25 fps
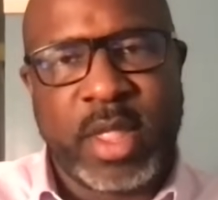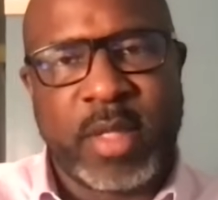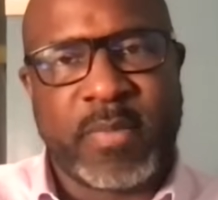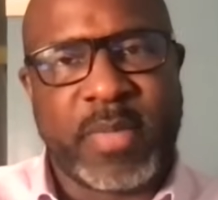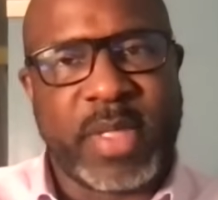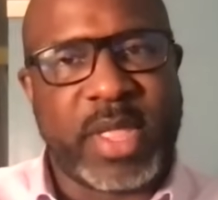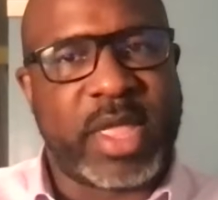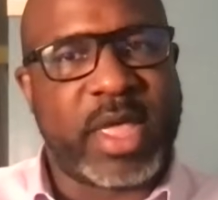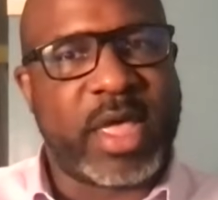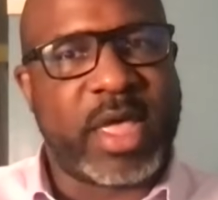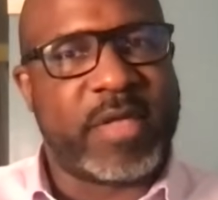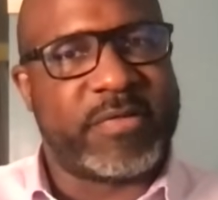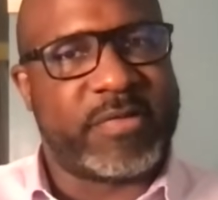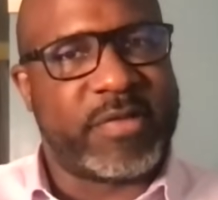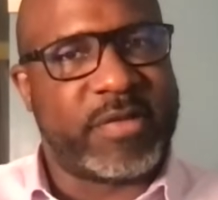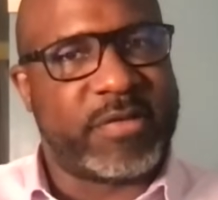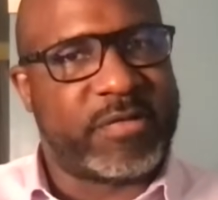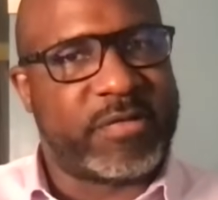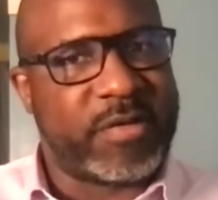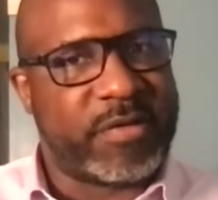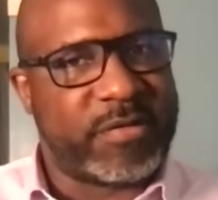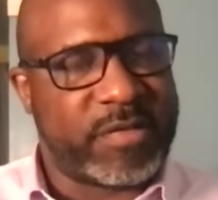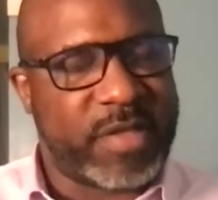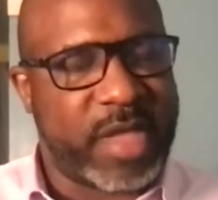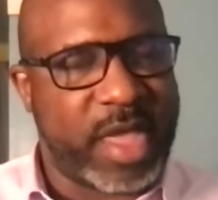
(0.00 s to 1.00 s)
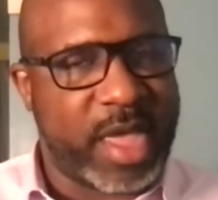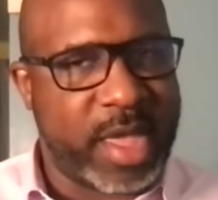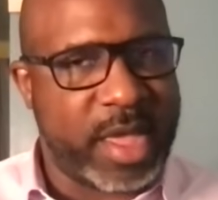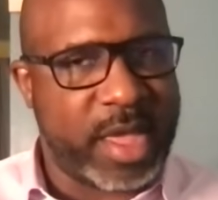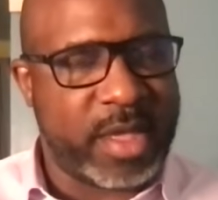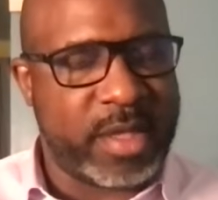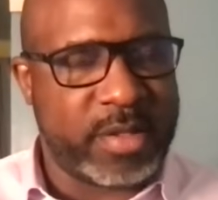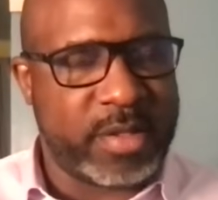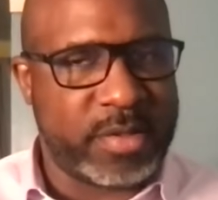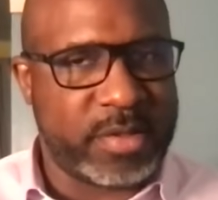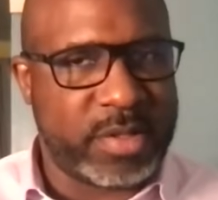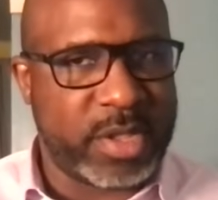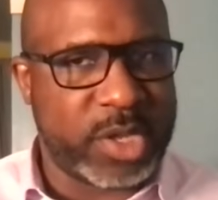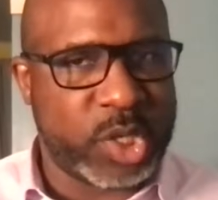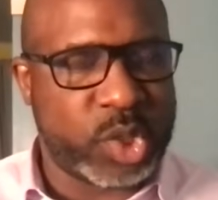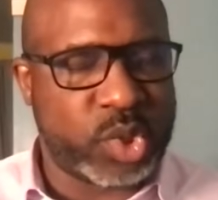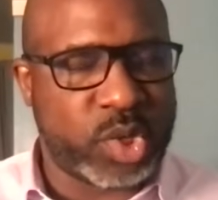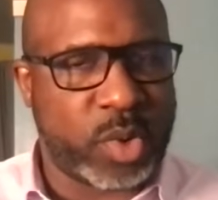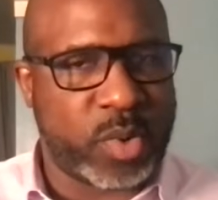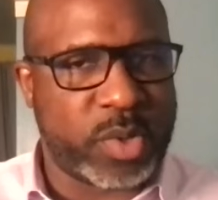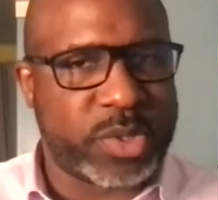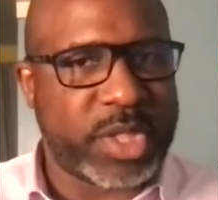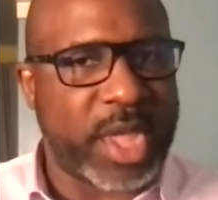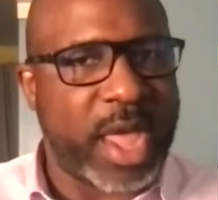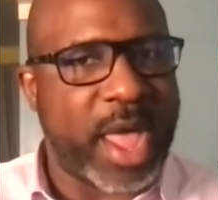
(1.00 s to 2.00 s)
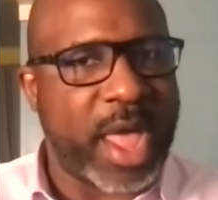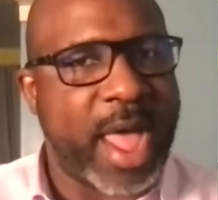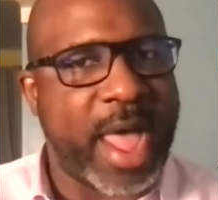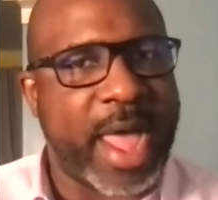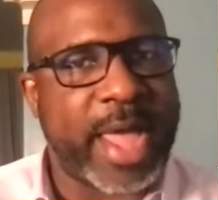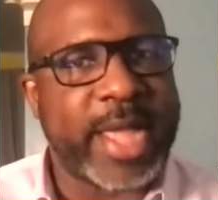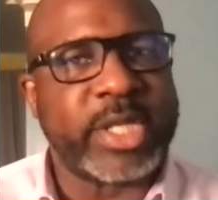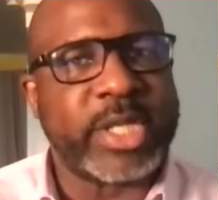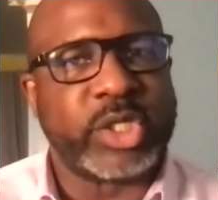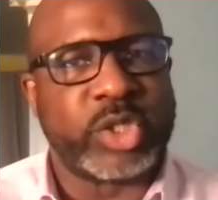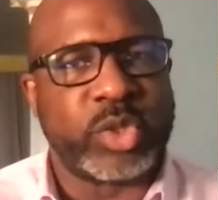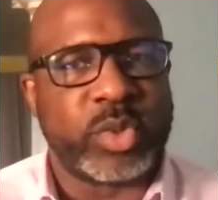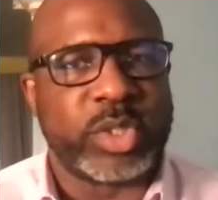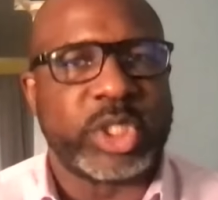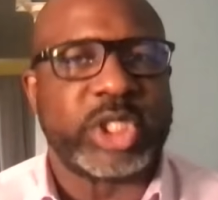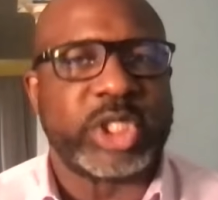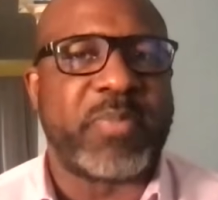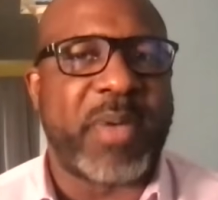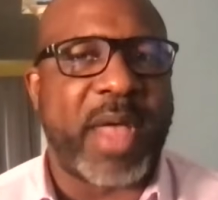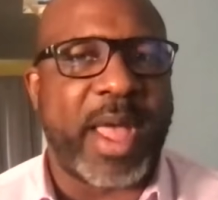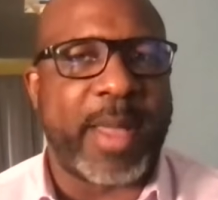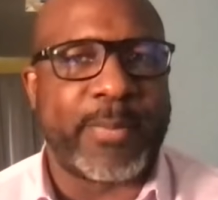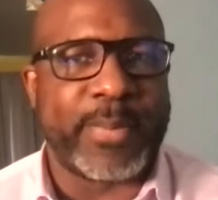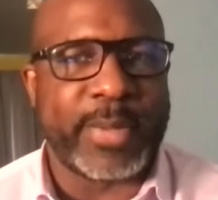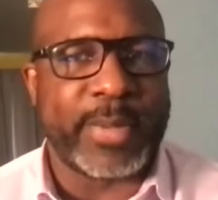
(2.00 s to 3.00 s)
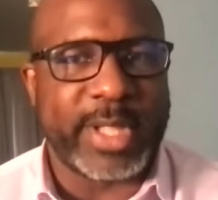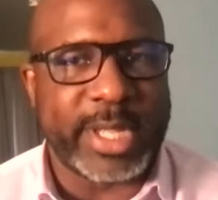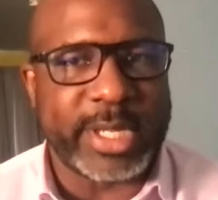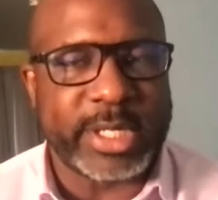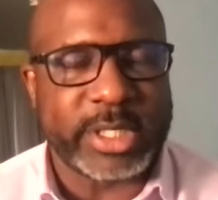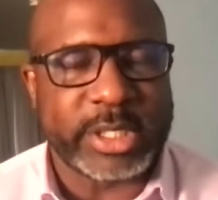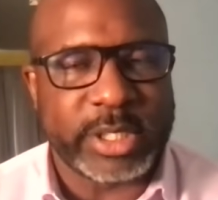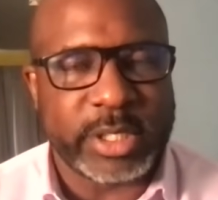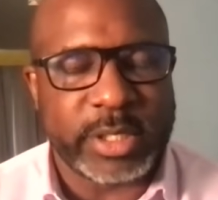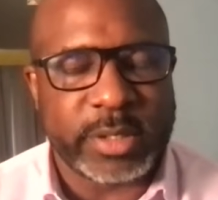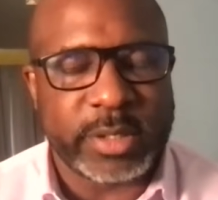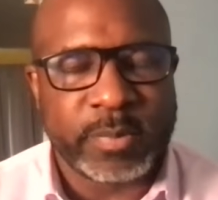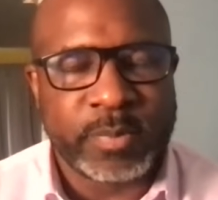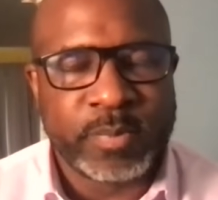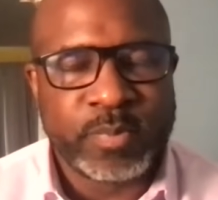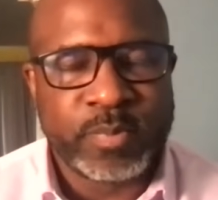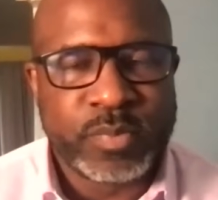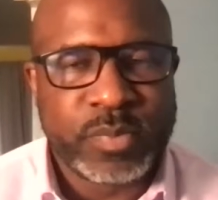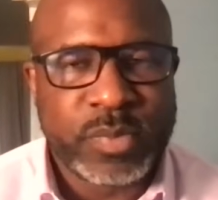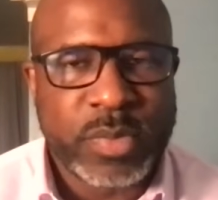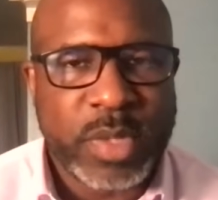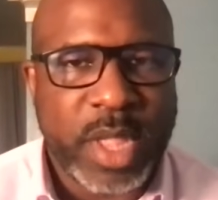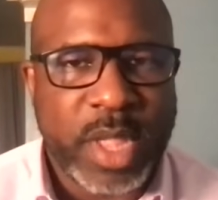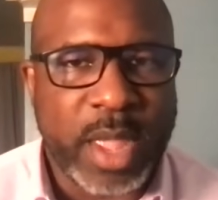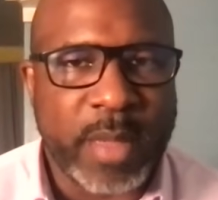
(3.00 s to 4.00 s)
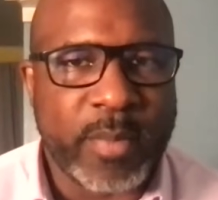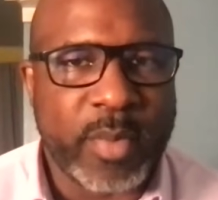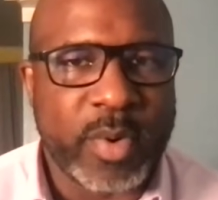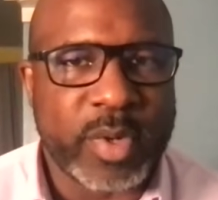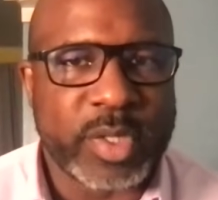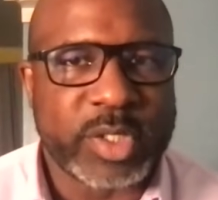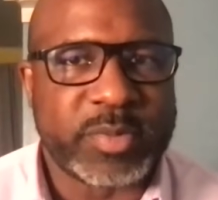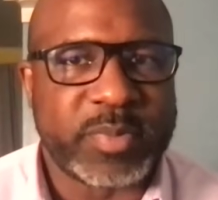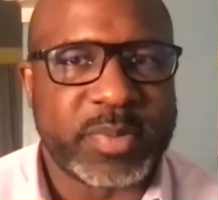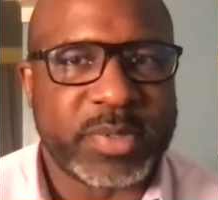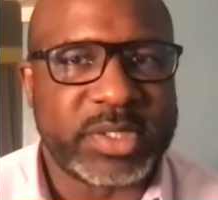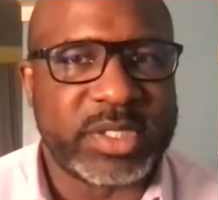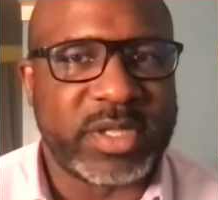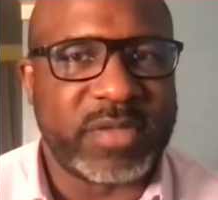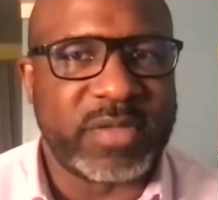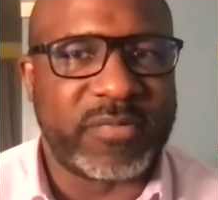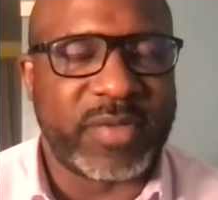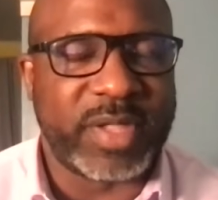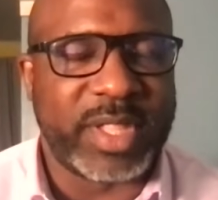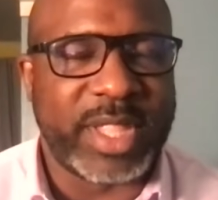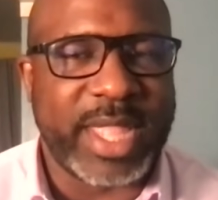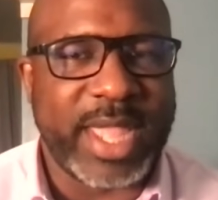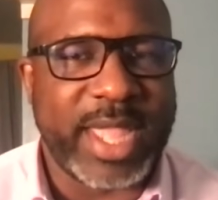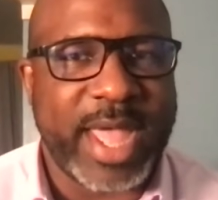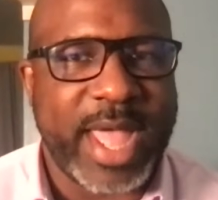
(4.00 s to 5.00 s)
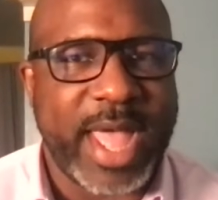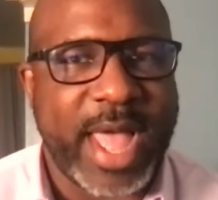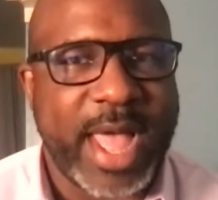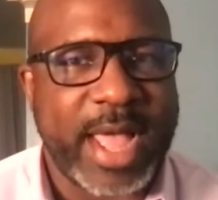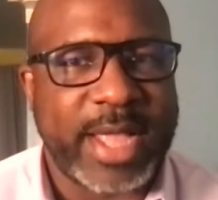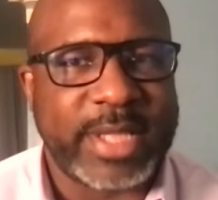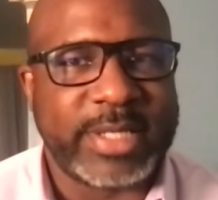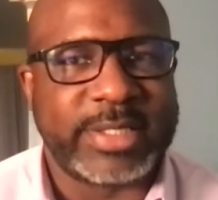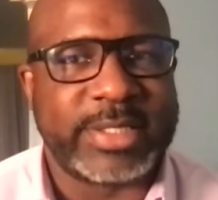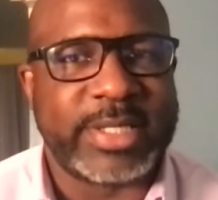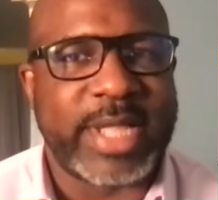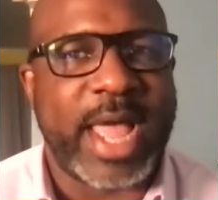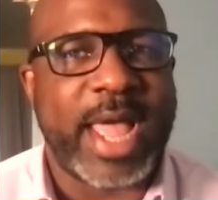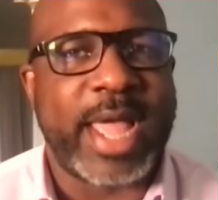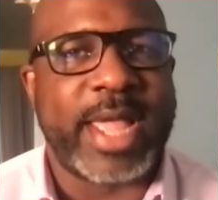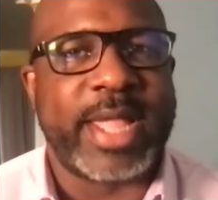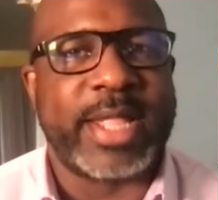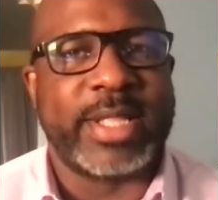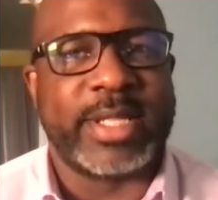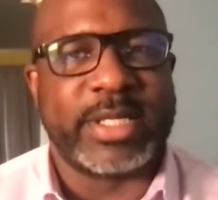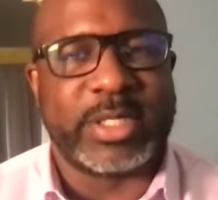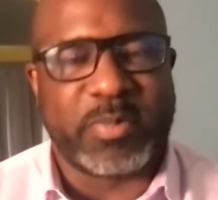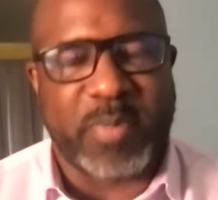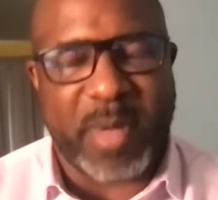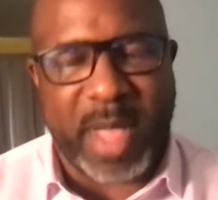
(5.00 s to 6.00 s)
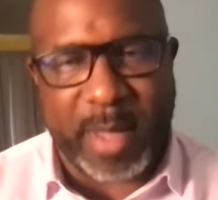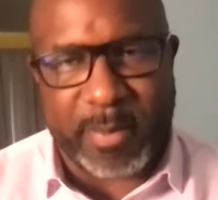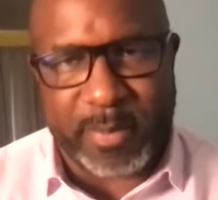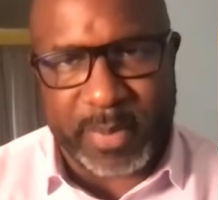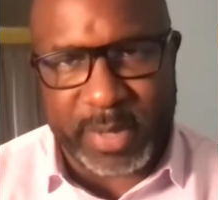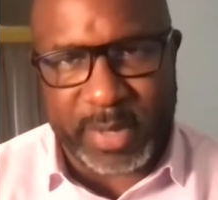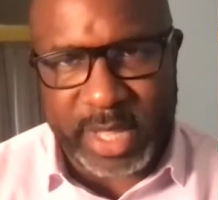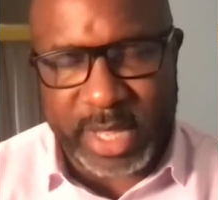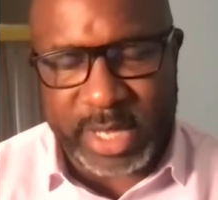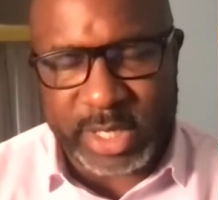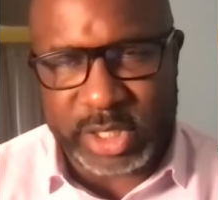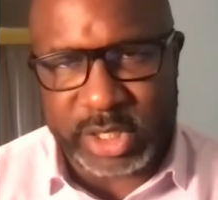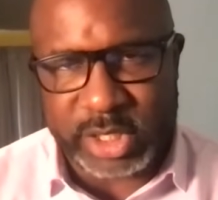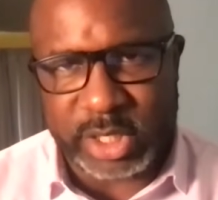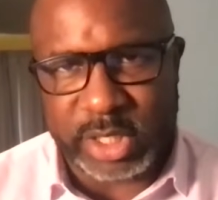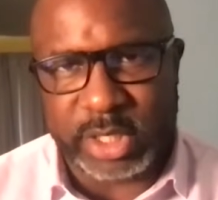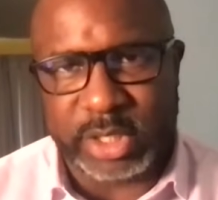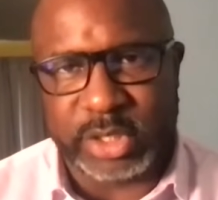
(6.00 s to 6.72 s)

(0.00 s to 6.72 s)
because this is a district with a high Jewish population and more specifically a high Zionist population.